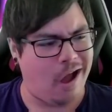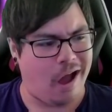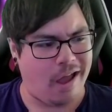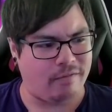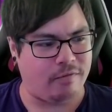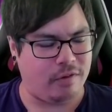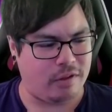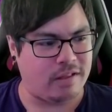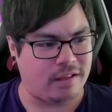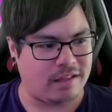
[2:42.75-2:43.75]
I have a
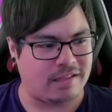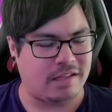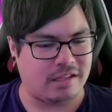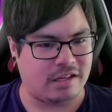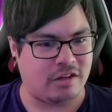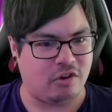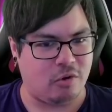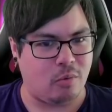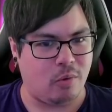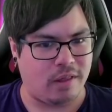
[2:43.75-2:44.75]
feeling that this is to
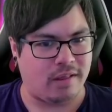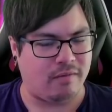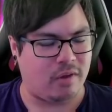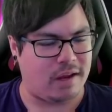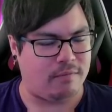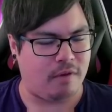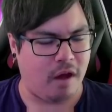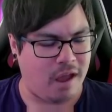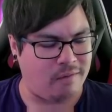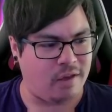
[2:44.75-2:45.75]
do with level
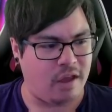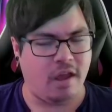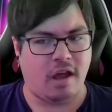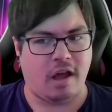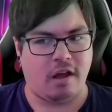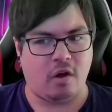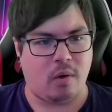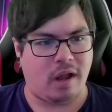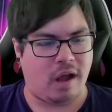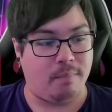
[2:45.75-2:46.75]
eighty-five uh,
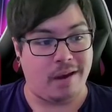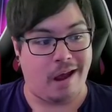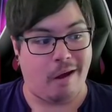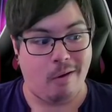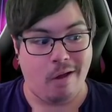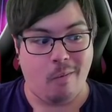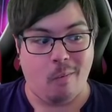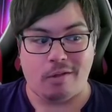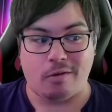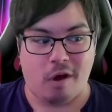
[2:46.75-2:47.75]
going up now,
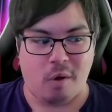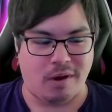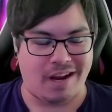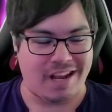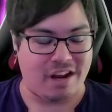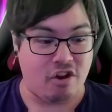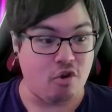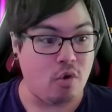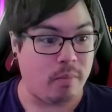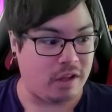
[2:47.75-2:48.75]
whether or not we're getting a
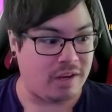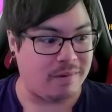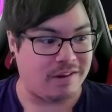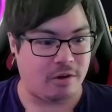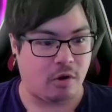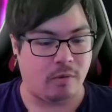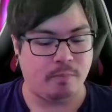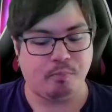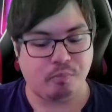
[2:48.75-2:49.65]
new ability material